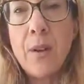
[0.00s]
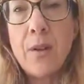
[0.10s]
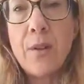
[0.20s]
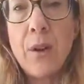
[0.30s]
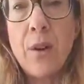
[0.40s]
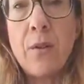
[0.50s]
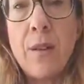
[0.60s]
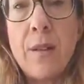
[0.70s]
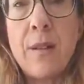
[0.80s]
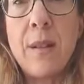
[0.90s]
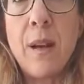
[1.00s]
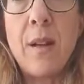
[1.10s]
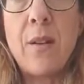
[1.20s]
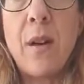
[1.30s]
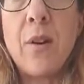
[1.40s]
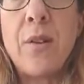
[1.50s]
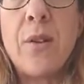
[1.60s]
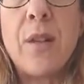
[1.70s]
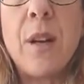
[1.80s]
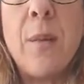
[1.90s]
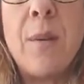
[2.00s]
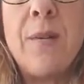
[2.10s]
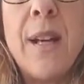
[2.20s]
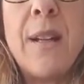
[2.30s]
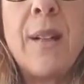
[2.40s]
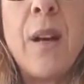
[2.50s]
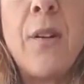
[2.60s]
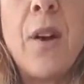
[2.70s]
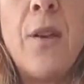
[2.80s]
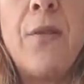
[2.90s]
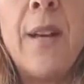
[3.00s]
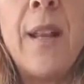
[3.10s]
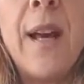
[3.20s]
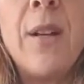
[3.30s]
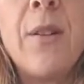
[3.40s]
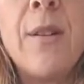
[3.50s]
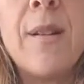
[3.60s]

So this is, I last used a couple of days ago, and hopefully there you can